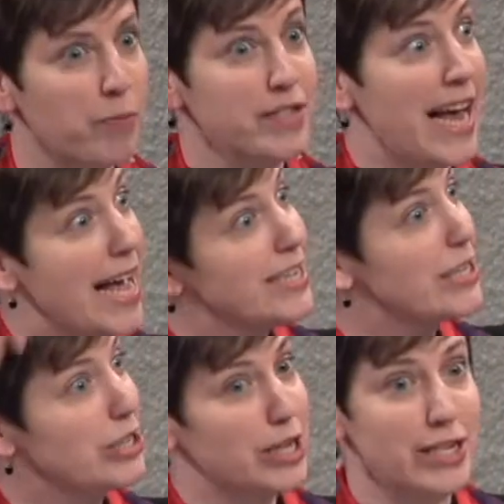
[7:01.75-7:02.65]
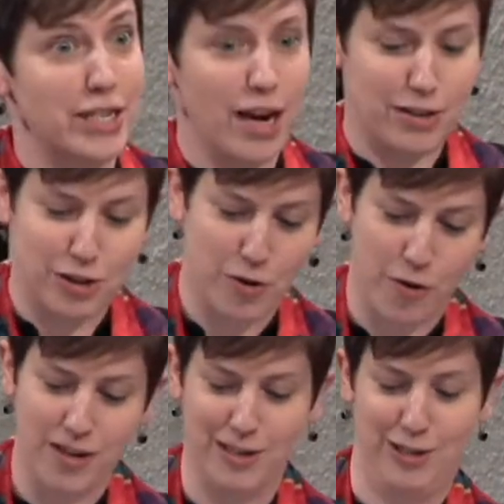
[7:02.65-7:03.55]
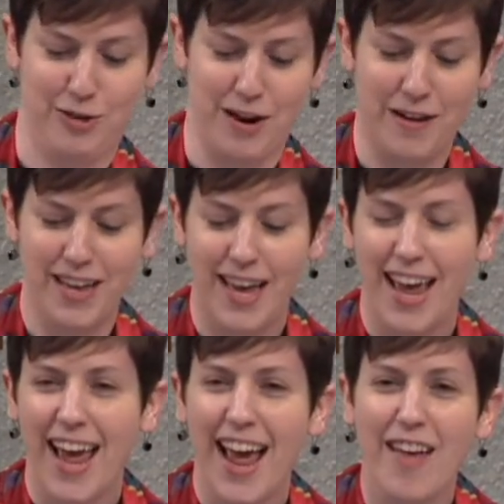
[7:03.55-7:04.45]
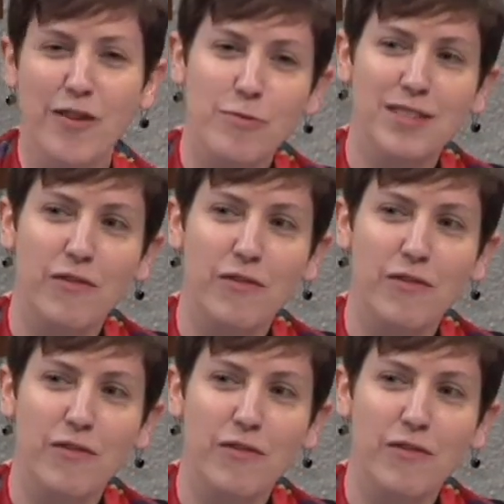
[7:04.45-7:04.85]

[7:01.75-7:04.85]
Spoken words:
pretending to conduct the orchestra. And there was a